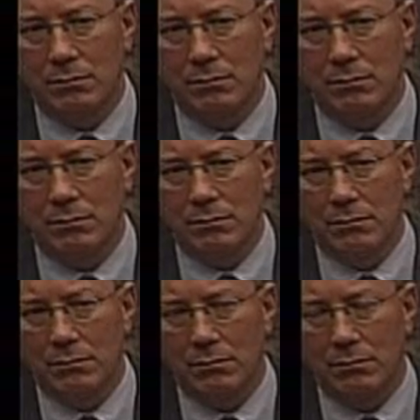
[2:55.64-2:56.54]

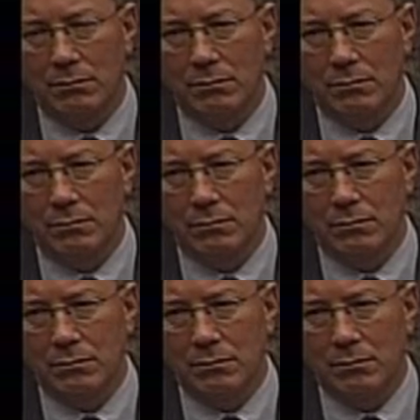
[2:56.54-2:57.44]

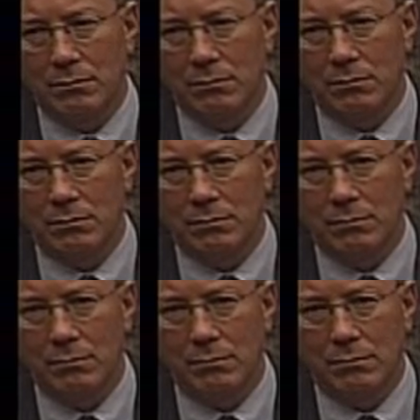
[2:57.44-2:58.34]

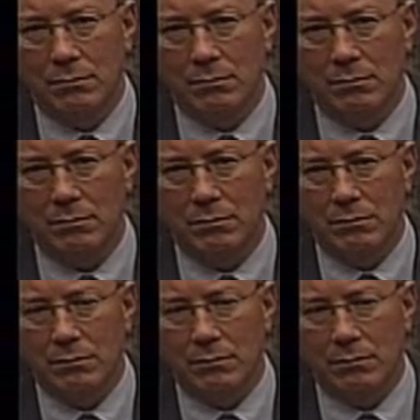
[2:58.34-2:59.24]

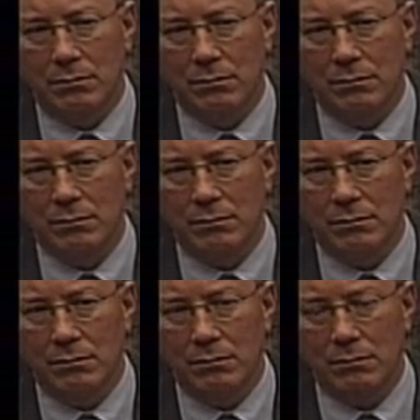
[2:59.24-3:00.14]

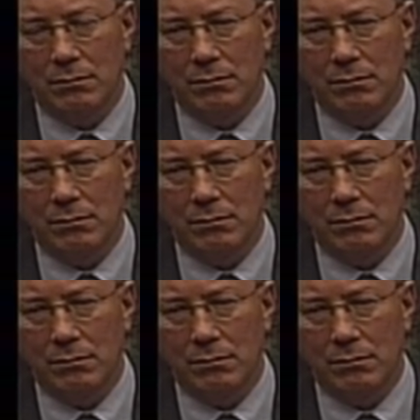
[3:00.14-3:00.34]
(silent)